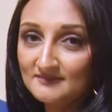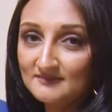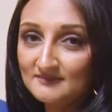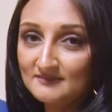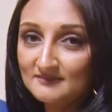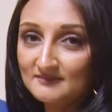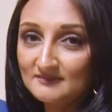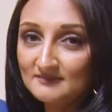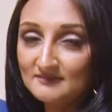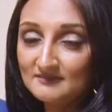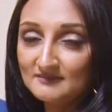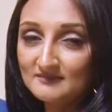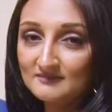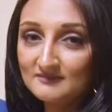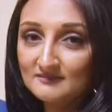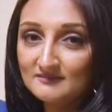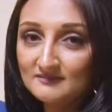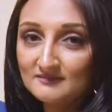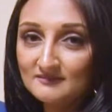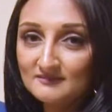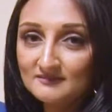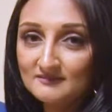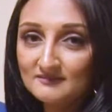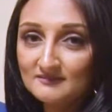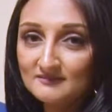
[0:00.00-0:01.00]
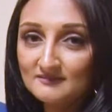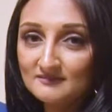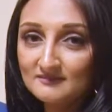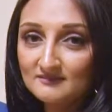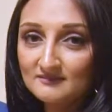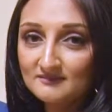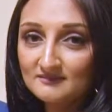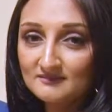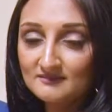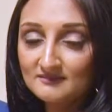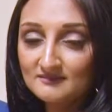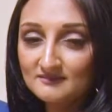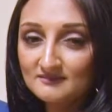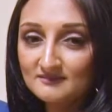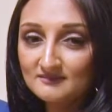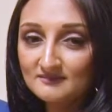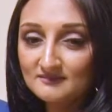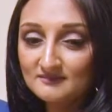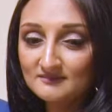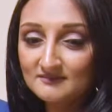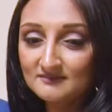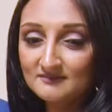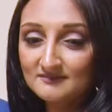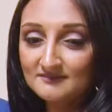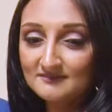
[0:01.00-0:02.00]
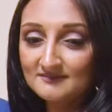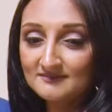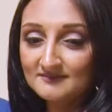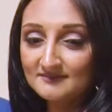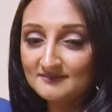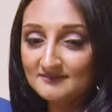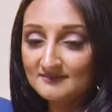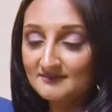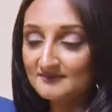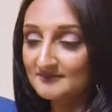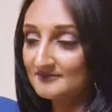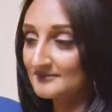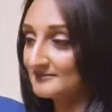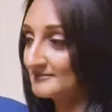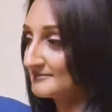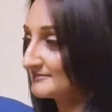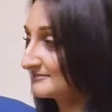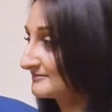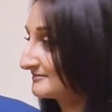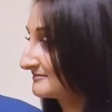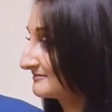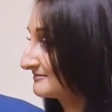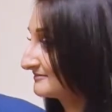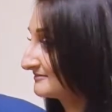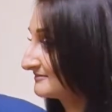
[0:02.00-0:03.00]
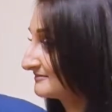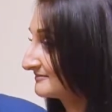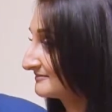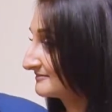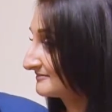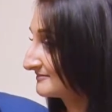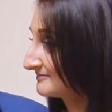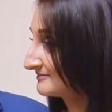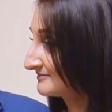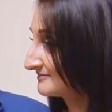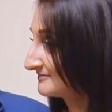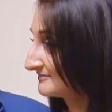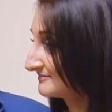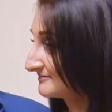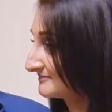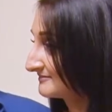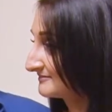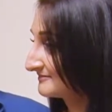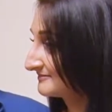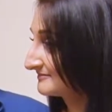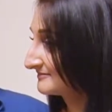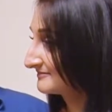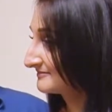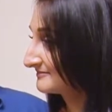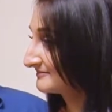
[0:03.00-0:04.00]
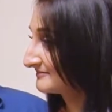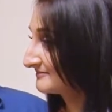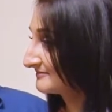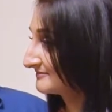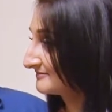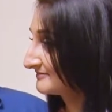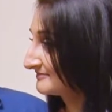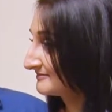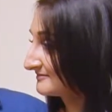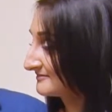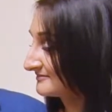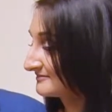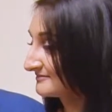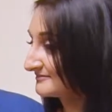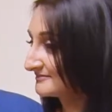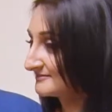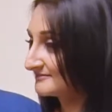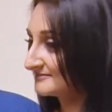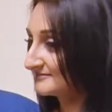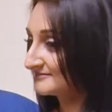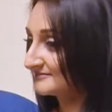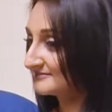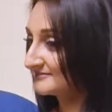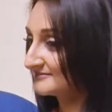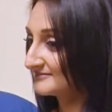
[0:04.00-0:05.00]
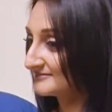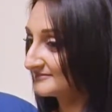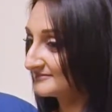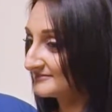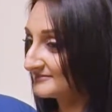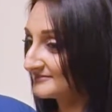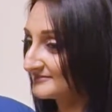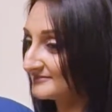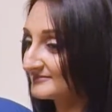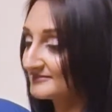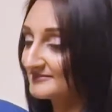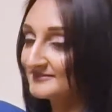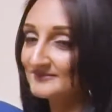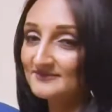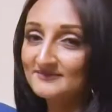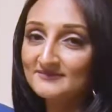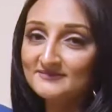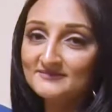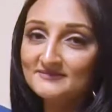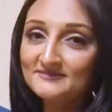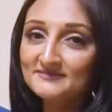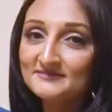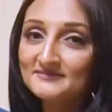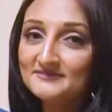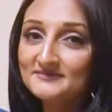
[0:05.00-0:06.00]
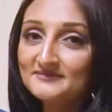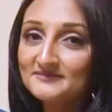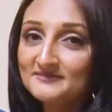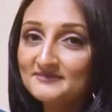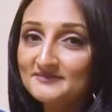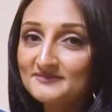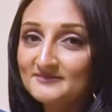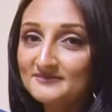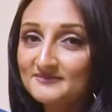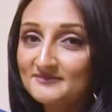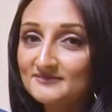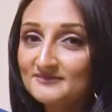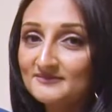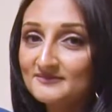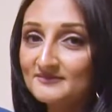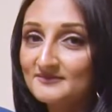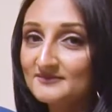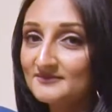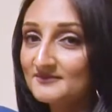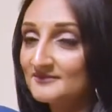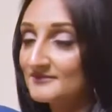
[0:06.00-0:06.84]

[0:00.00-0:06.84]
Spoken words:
(silent)